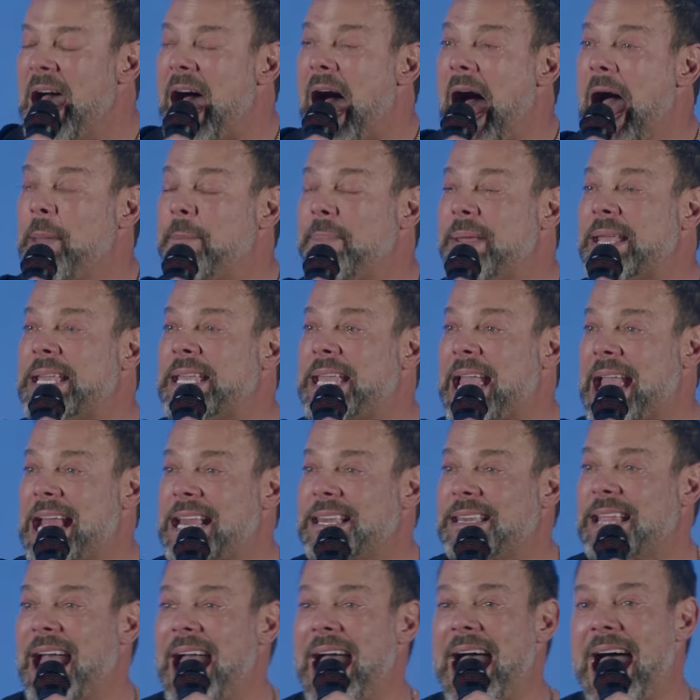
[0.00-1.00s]
I
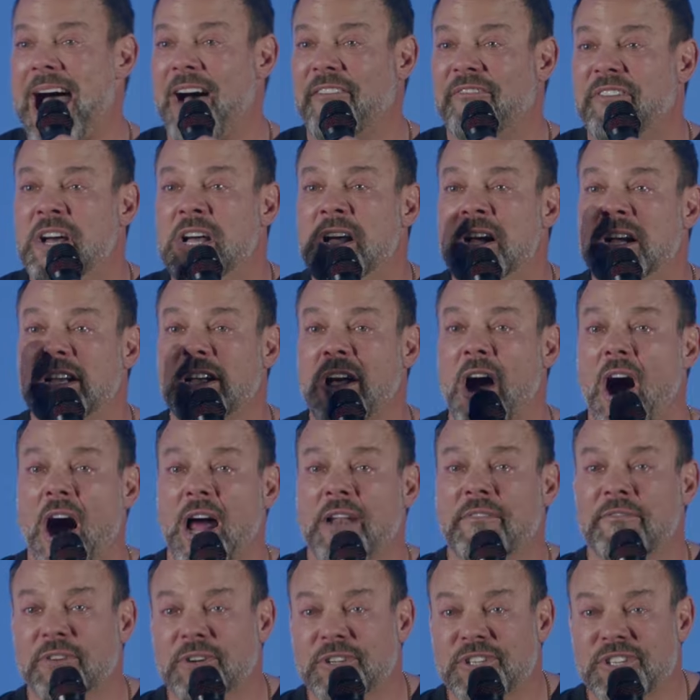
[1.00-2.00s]
began to have
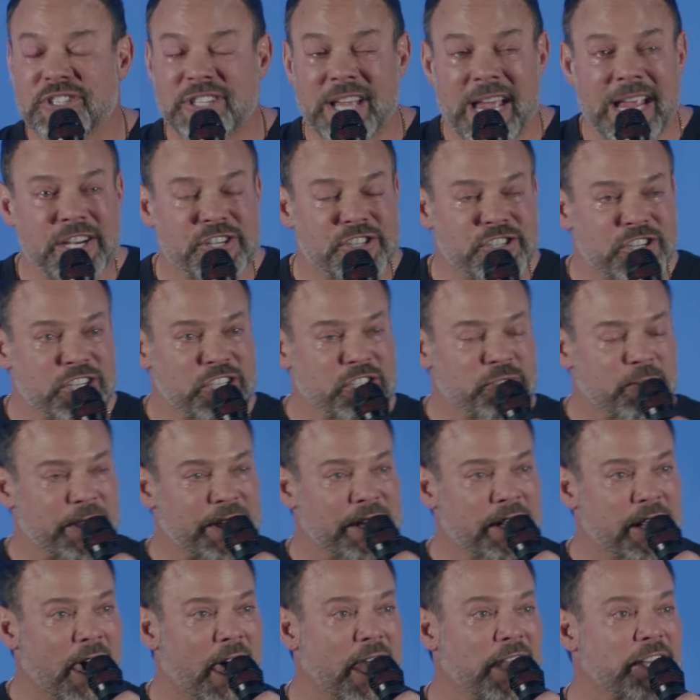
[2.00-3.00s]
conversations
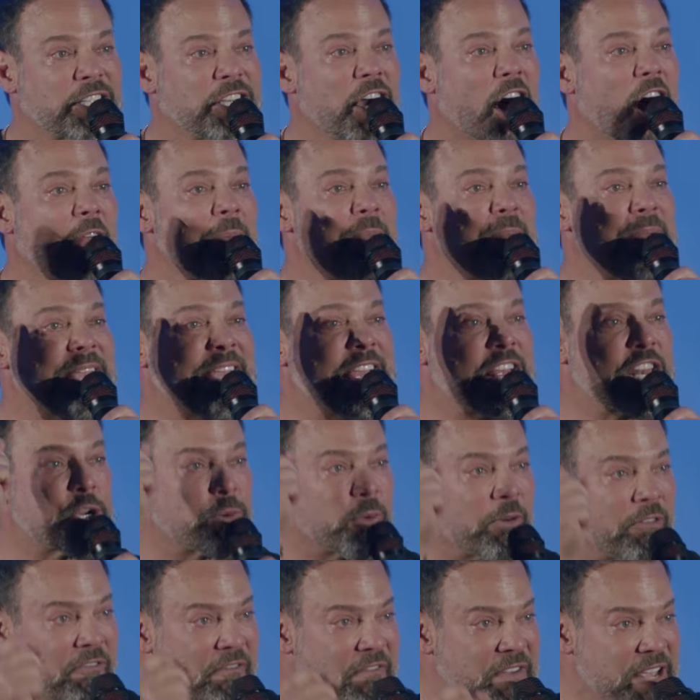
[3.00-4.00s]
with God. God began to
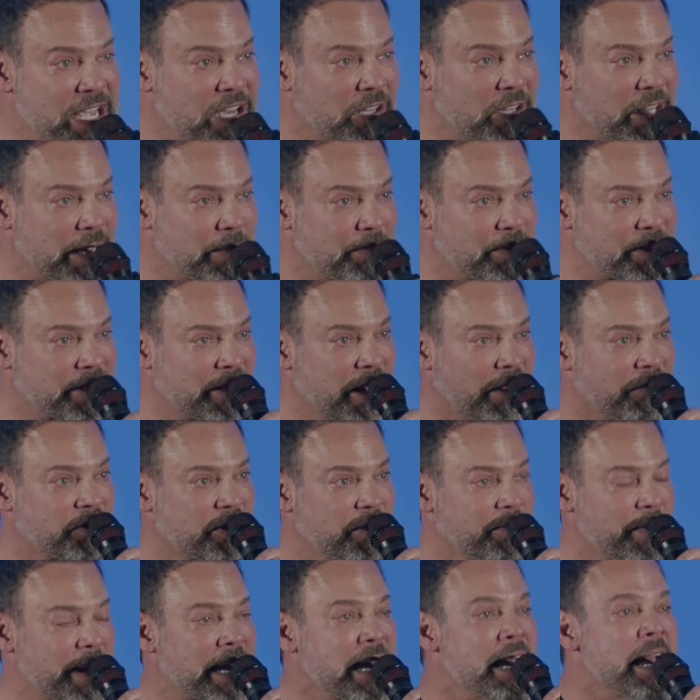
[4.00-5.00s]
reveal himself
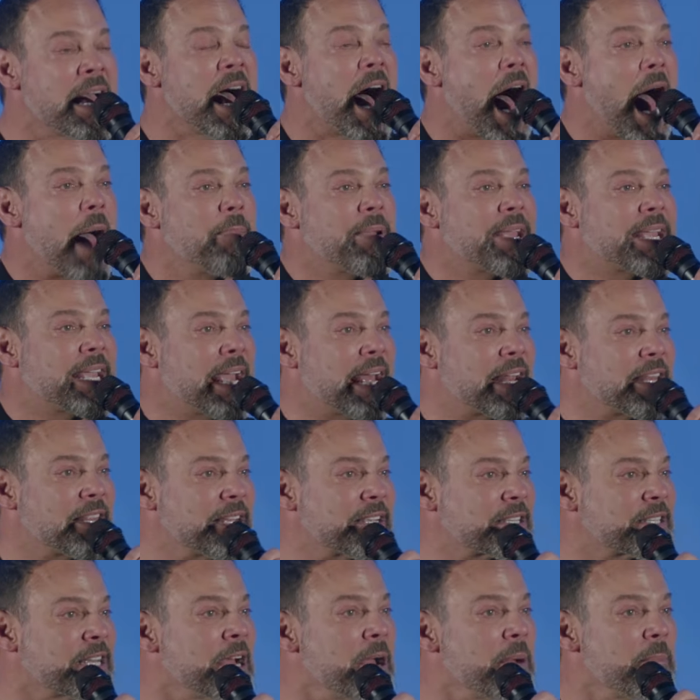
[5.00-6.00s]
to me. I began
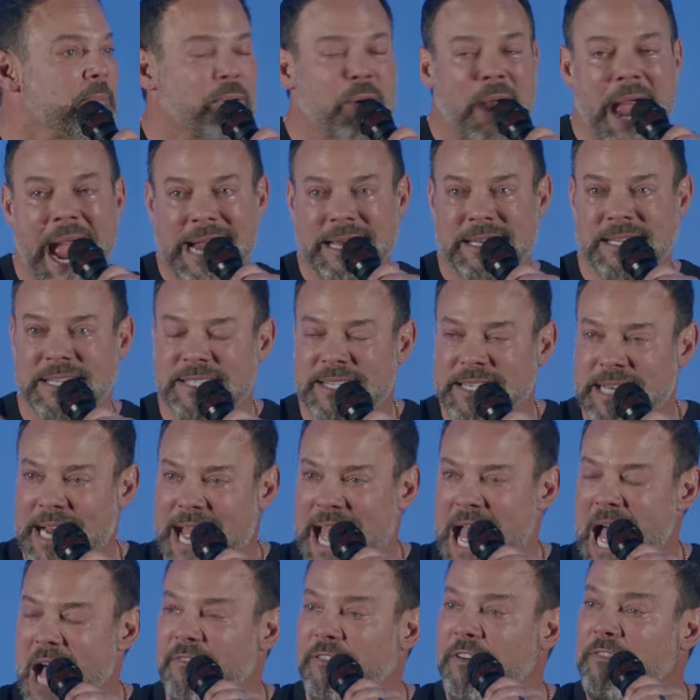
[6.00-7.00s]
this practice that I
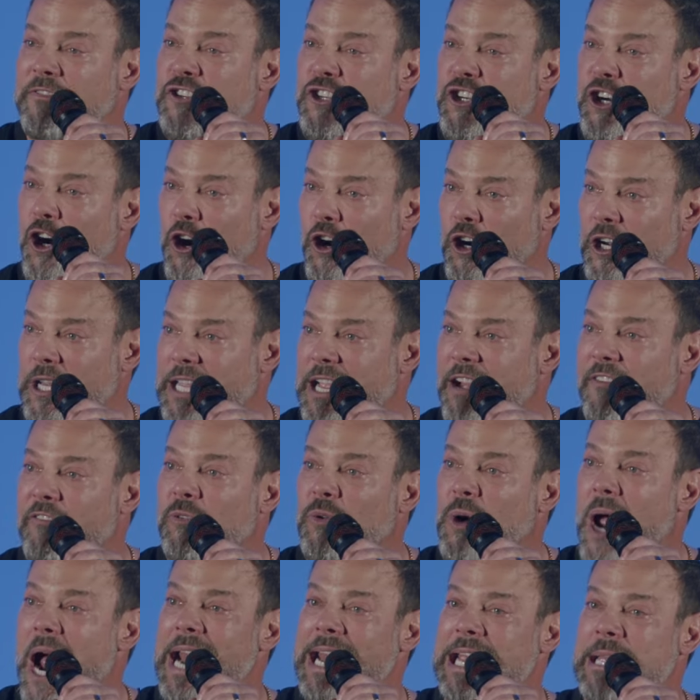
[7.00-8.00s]
have of journaling, of
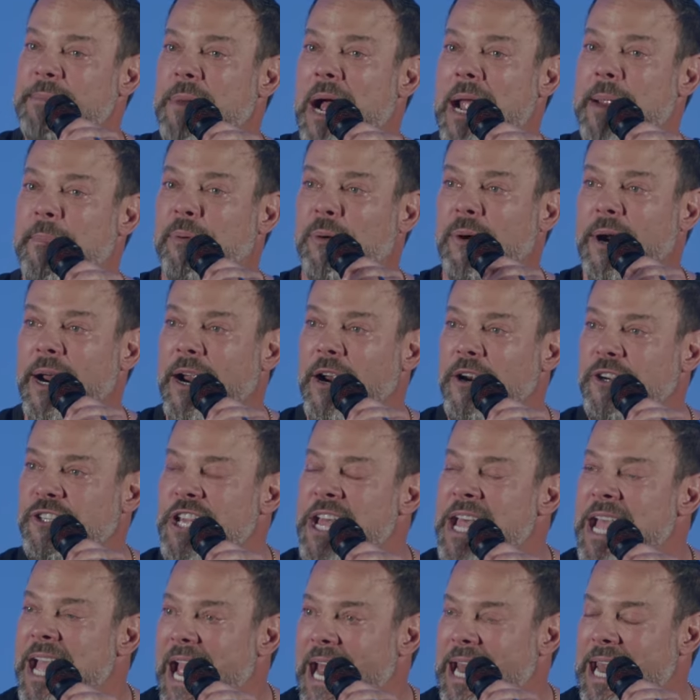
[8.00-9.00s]
writing my prayers
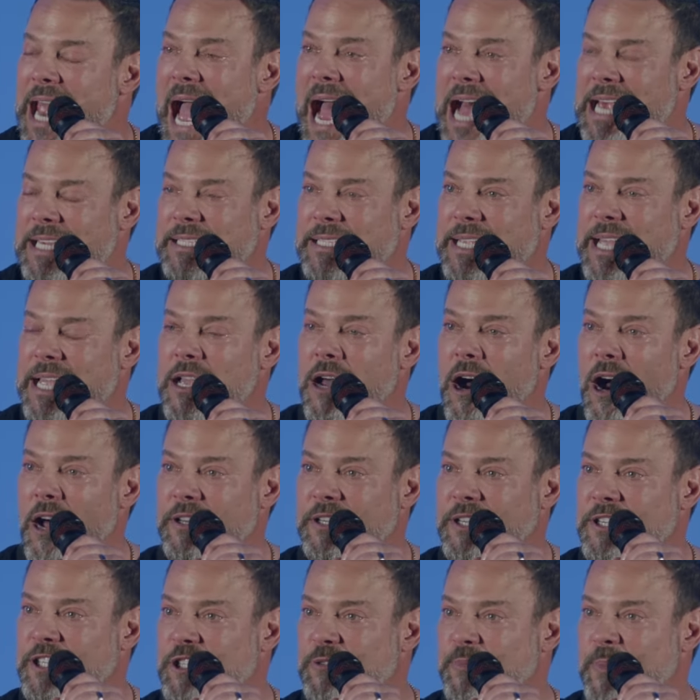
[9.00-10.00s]
and asking God
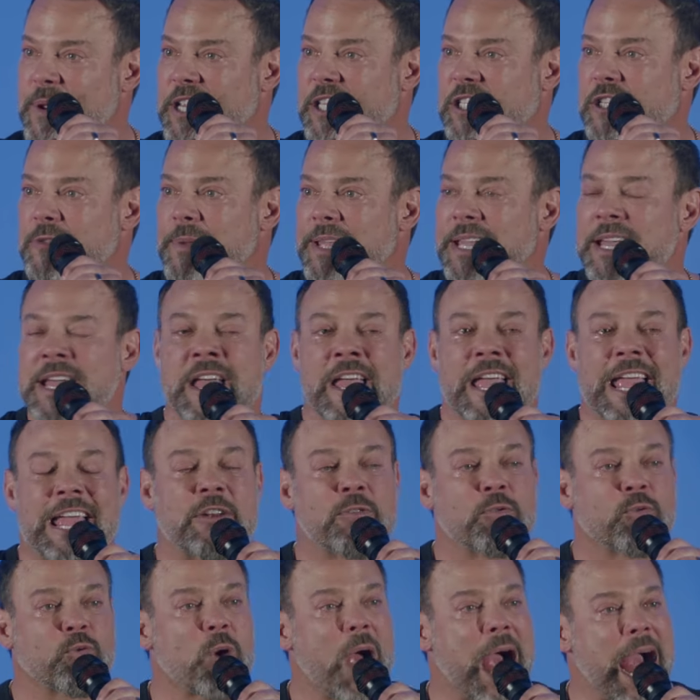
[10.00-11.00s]
to speak to me
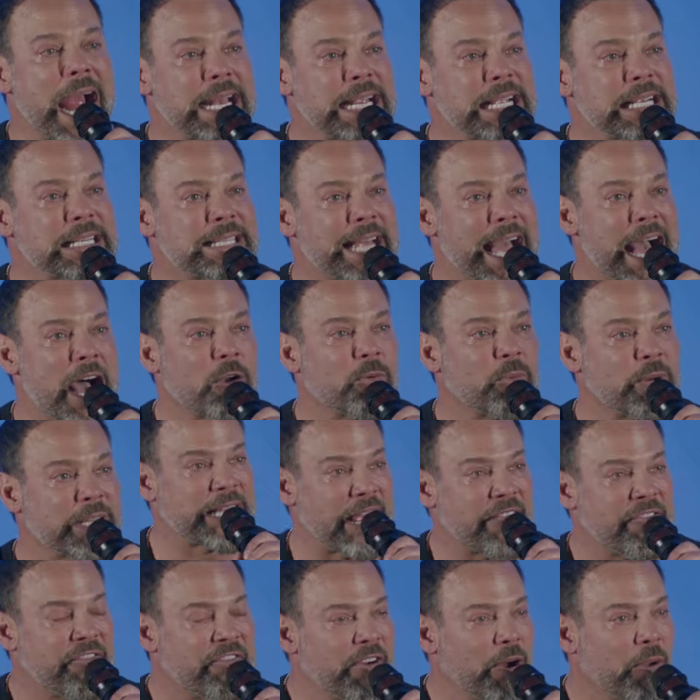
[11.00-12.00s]
and writing down
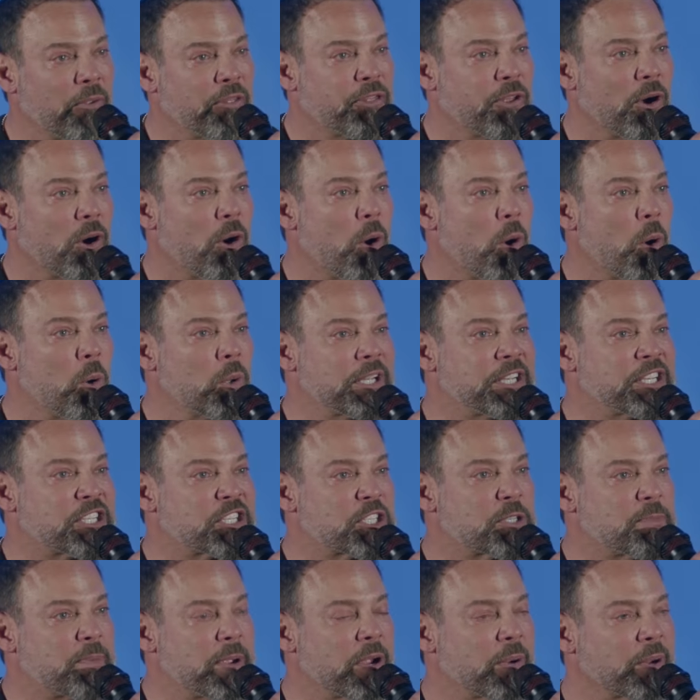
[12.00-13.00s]
I felt the Holy
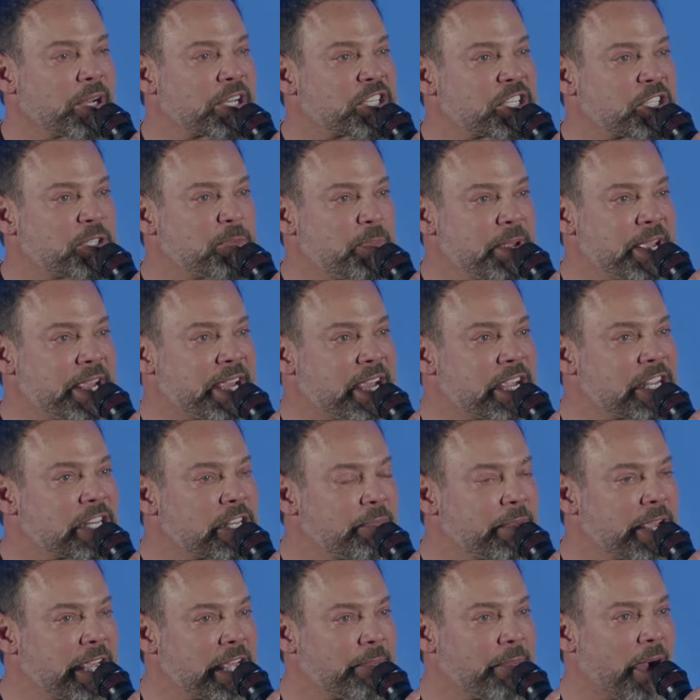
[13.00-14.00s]
Spirit speaking to
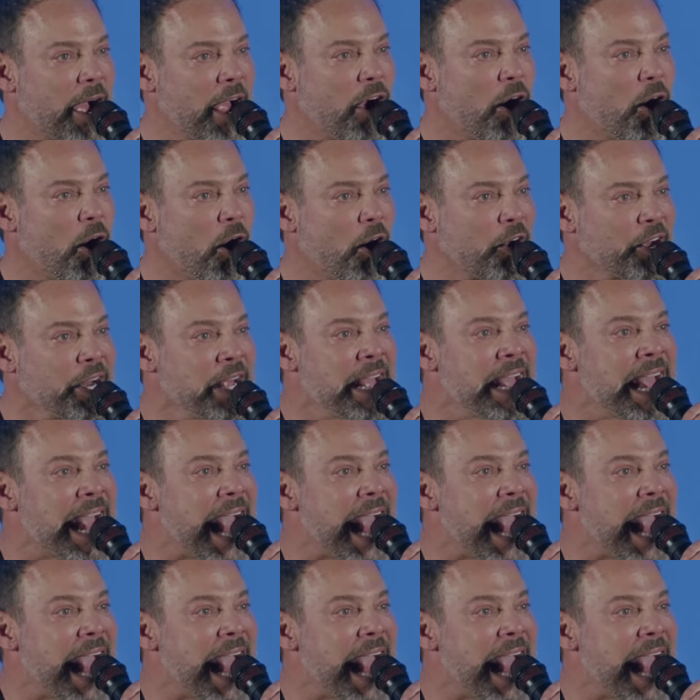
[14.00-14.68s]
me in my heart.